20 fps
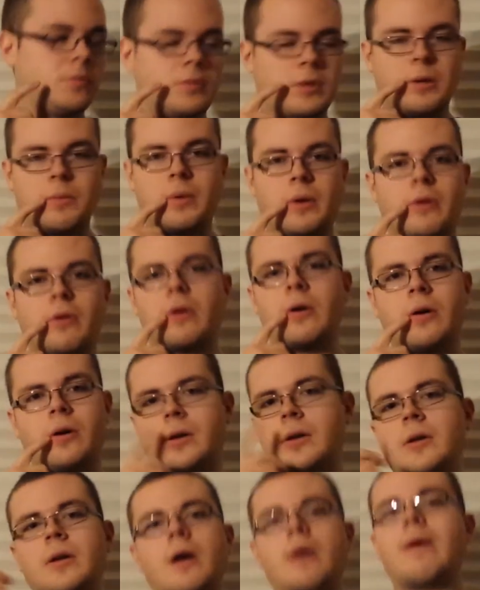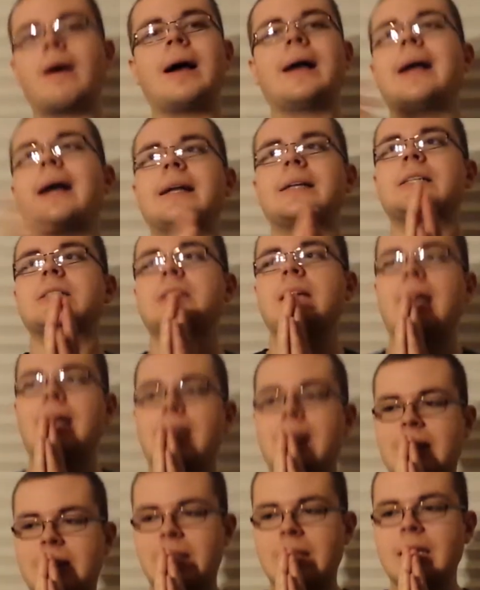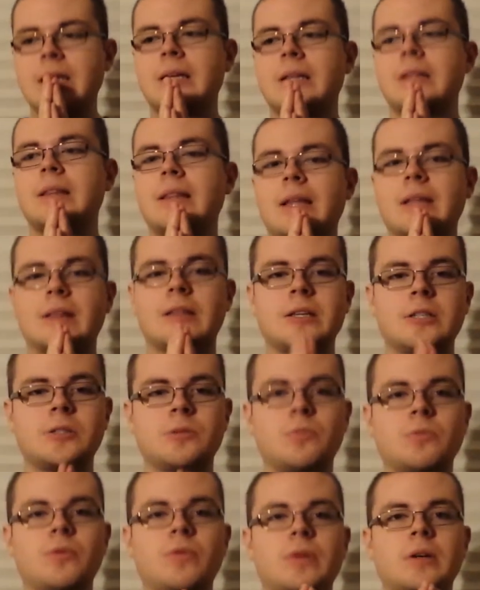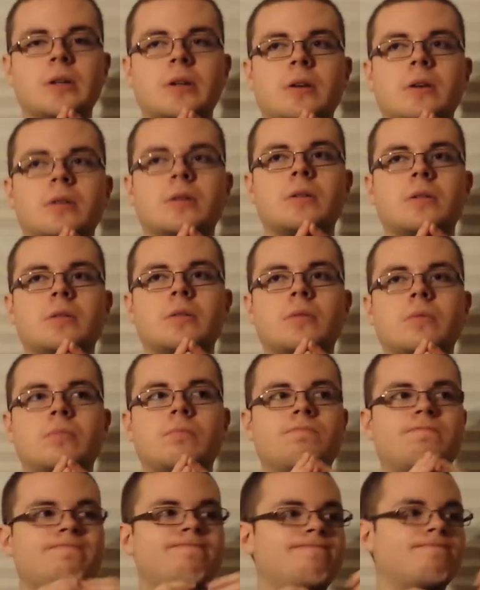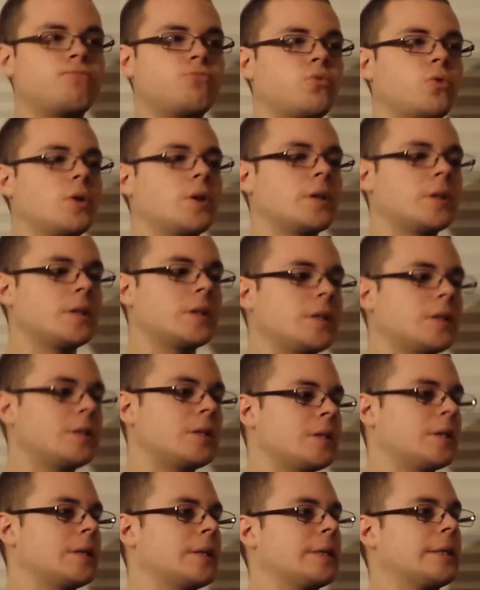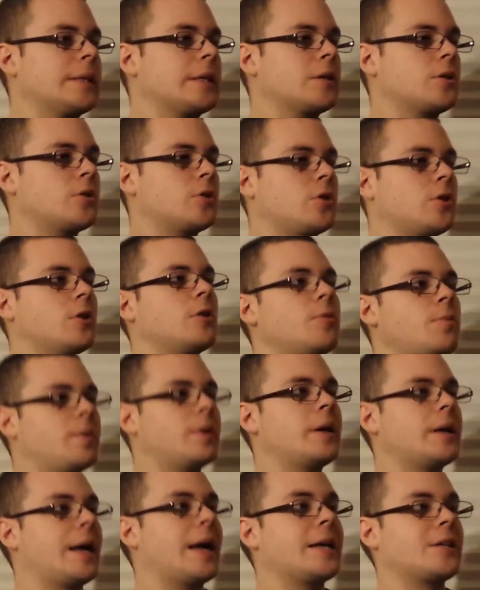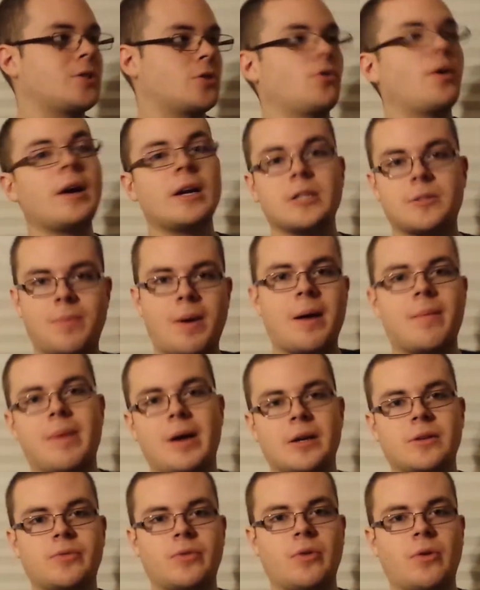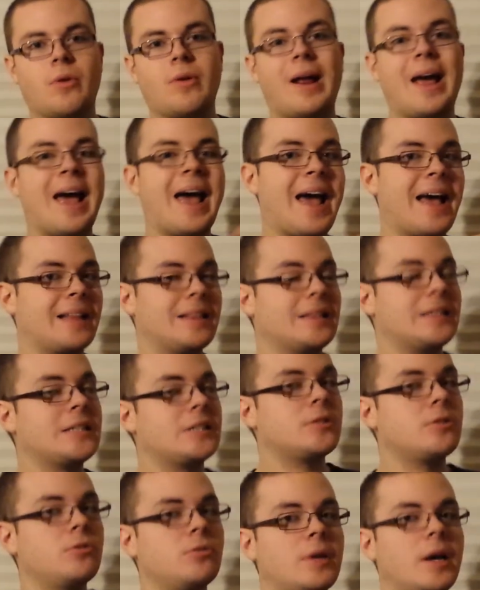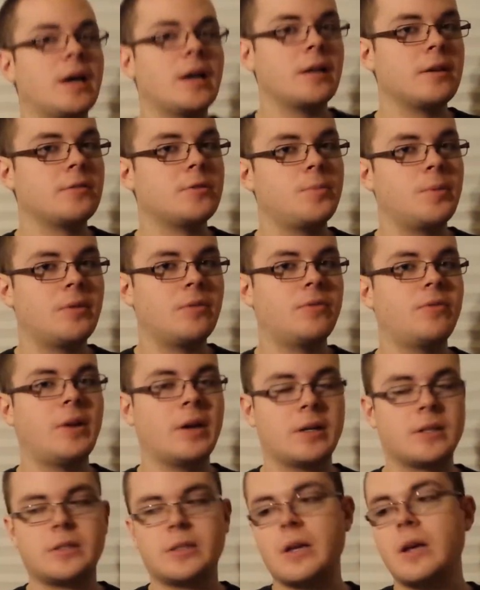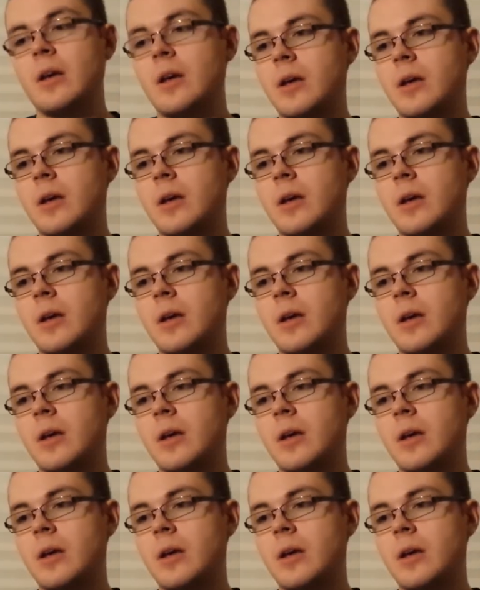Imperiality. I think that this movie really could have been as great as Mad Max Fury Road had these two negatives been fixed.